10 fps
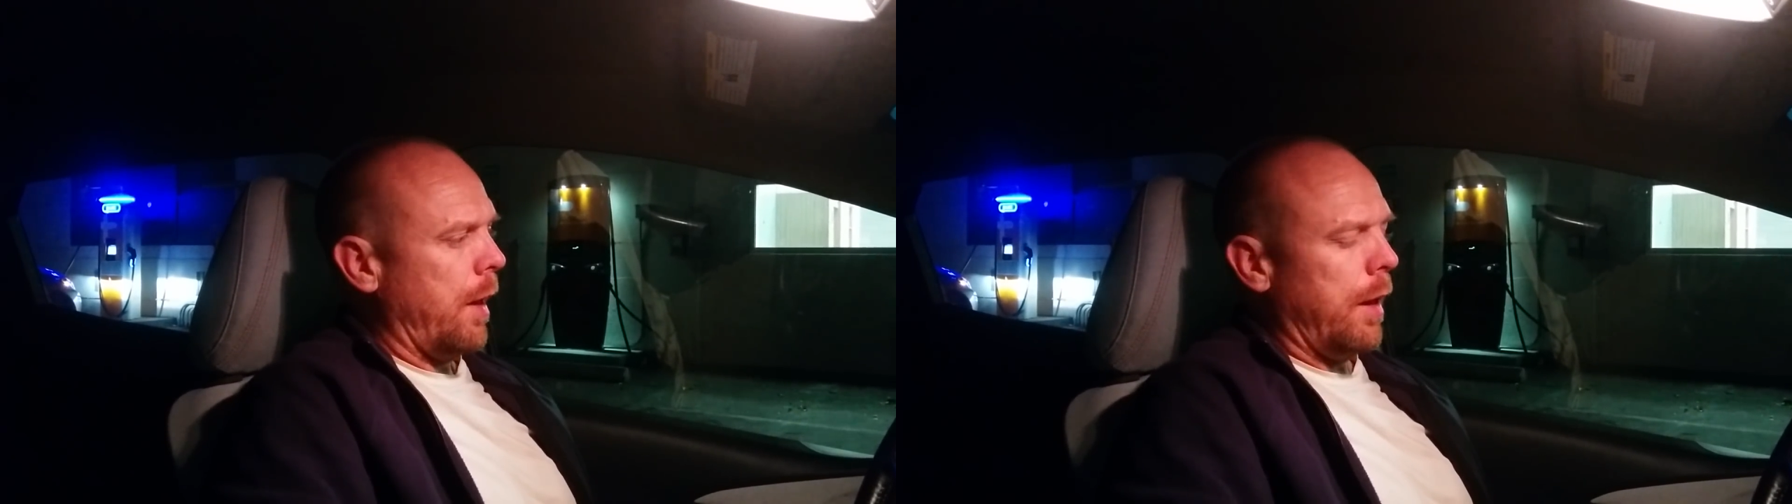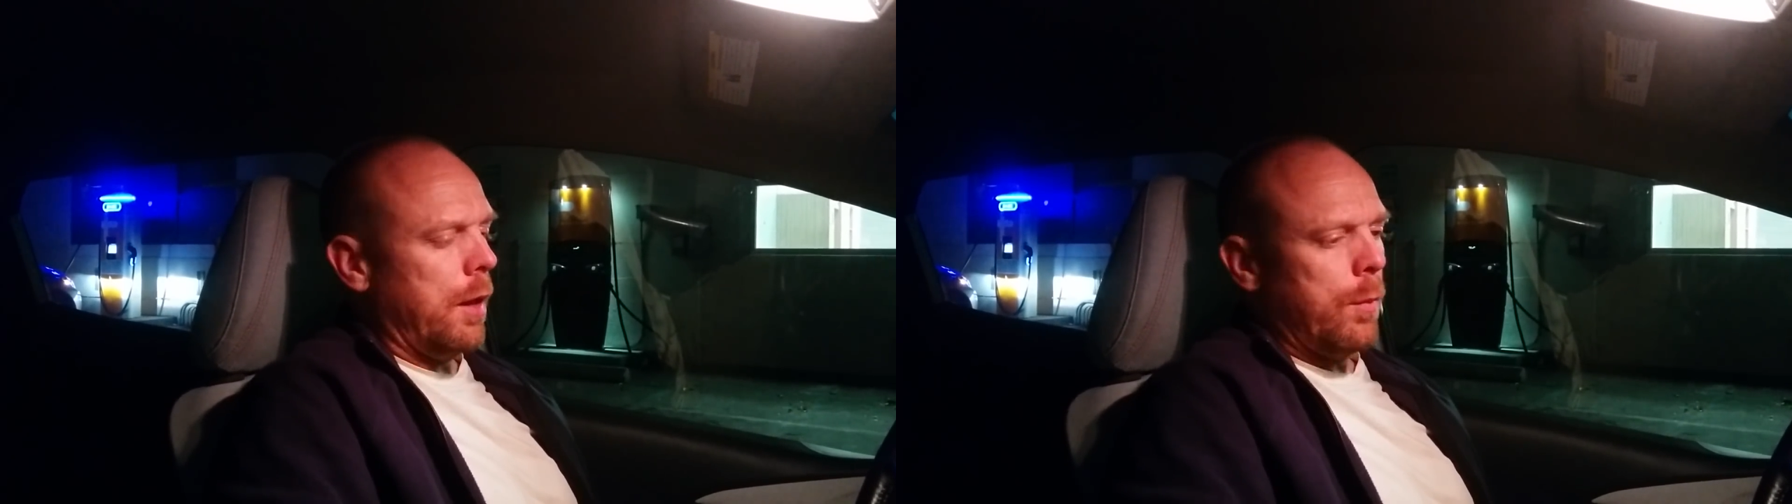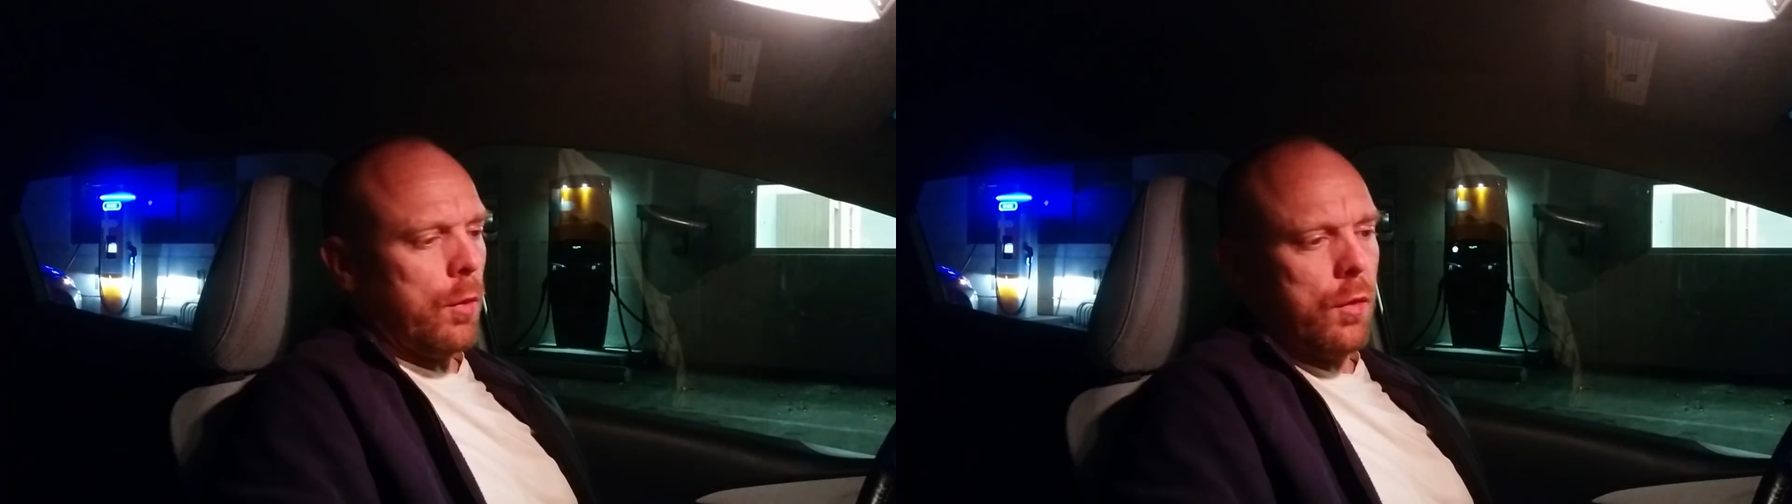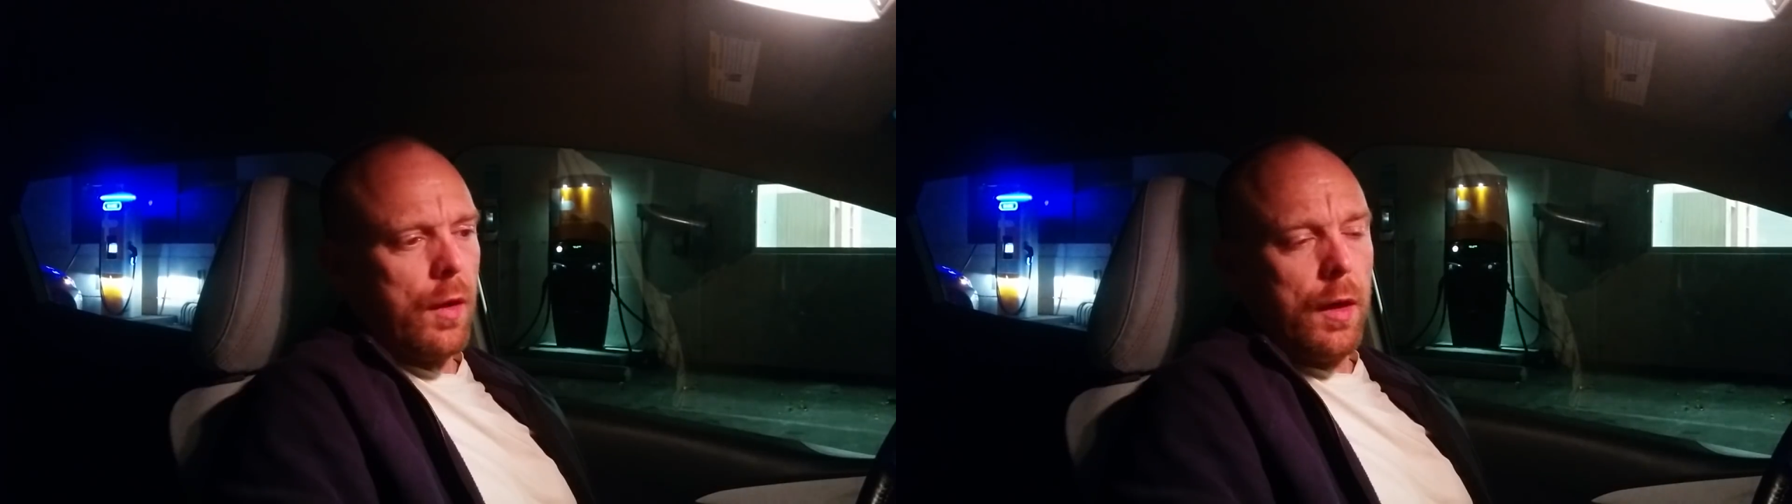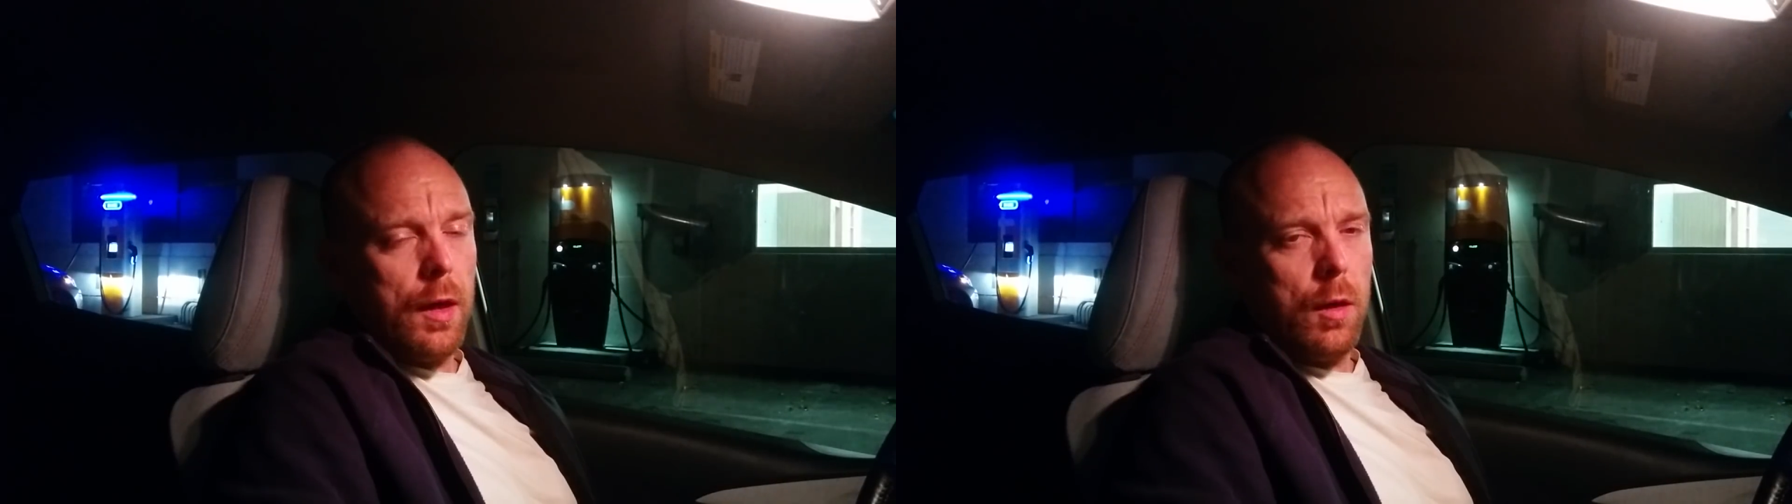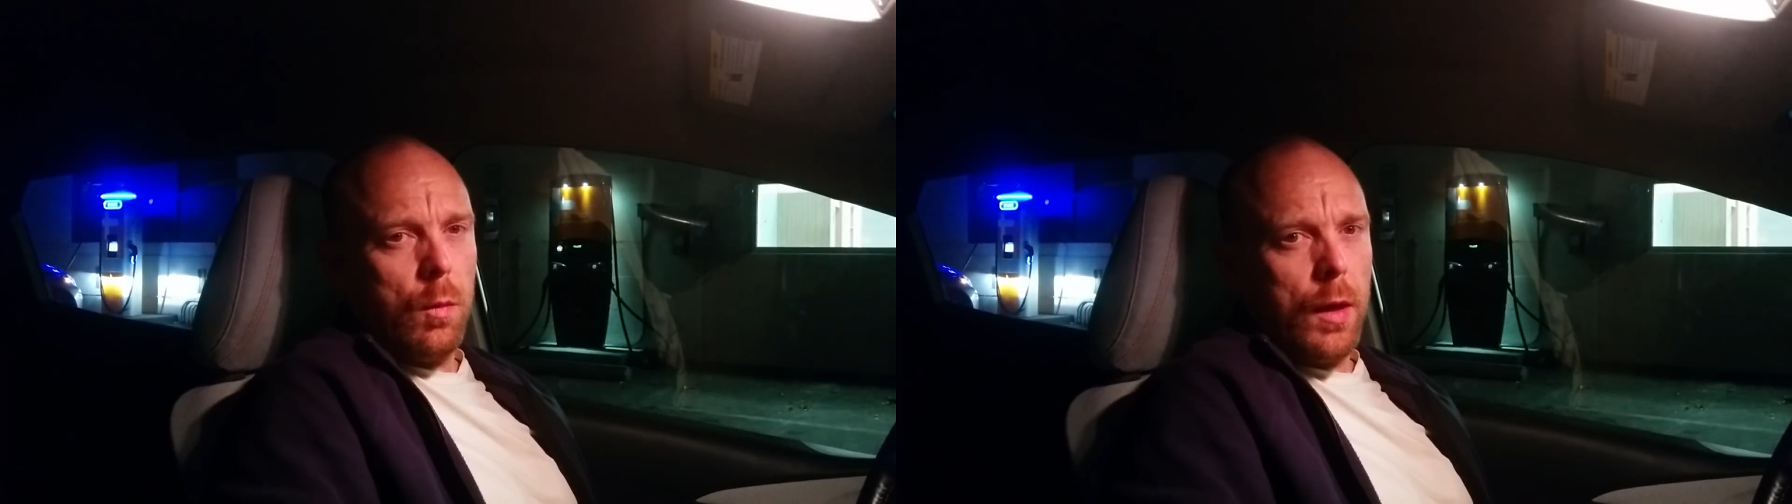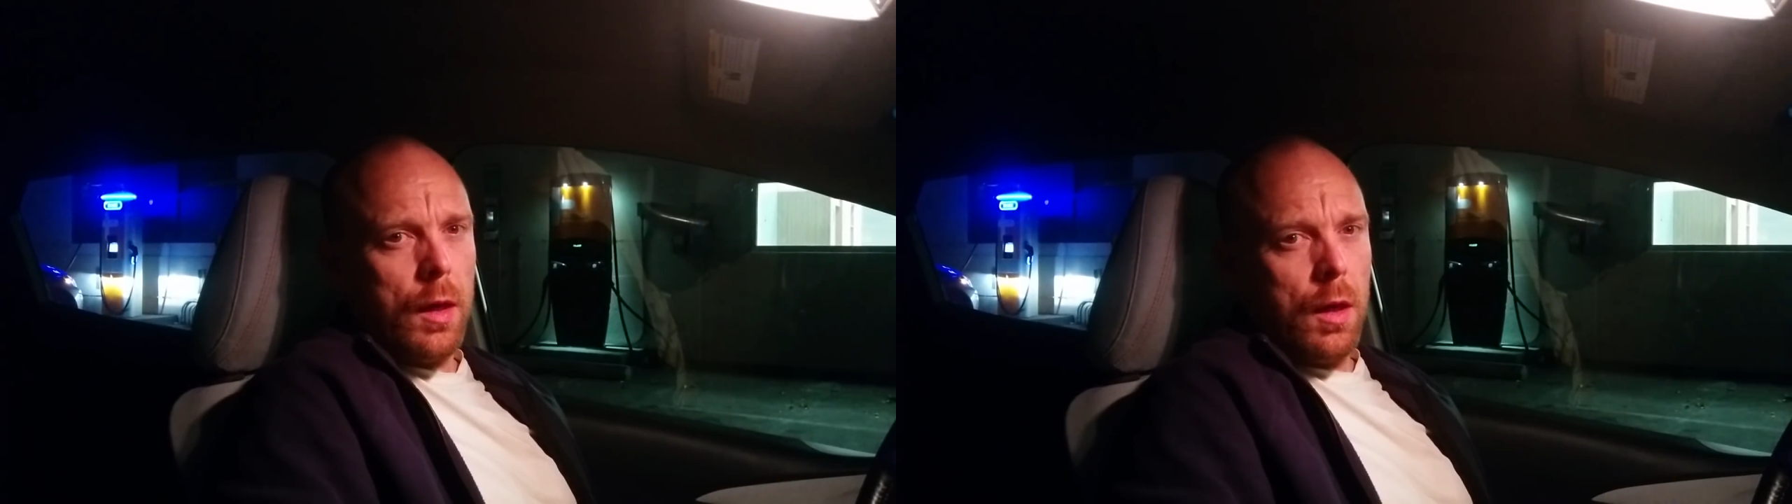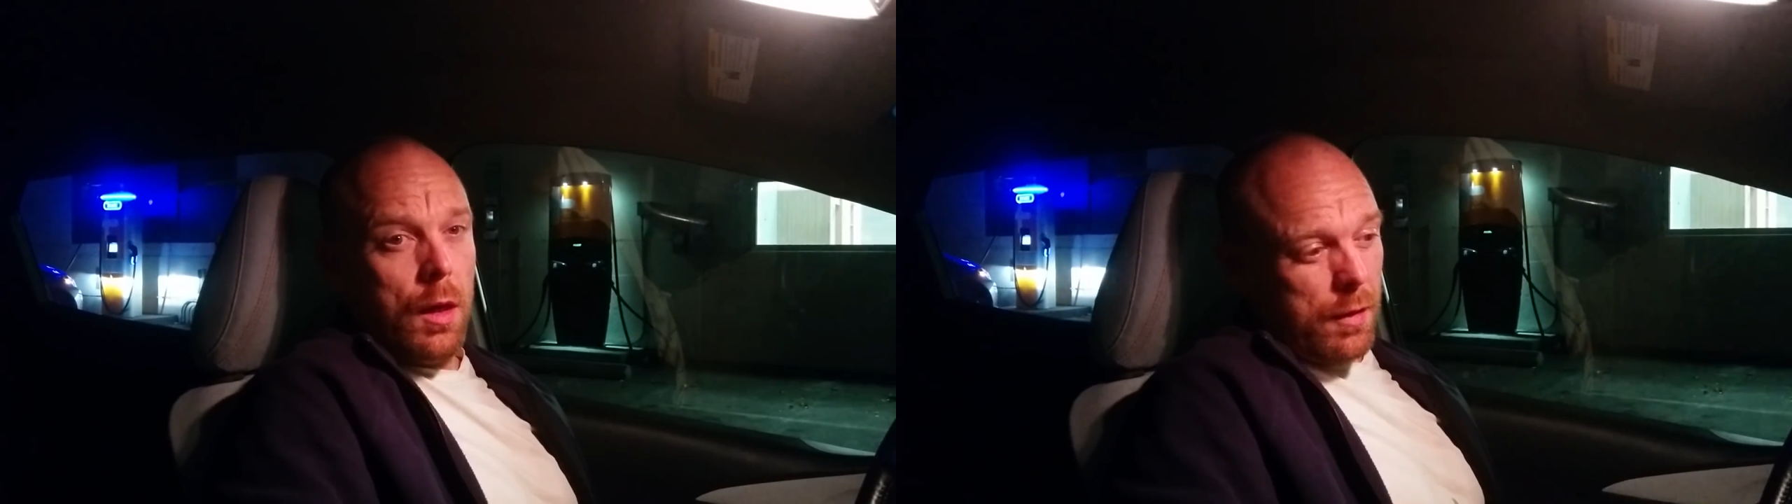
80% anyway.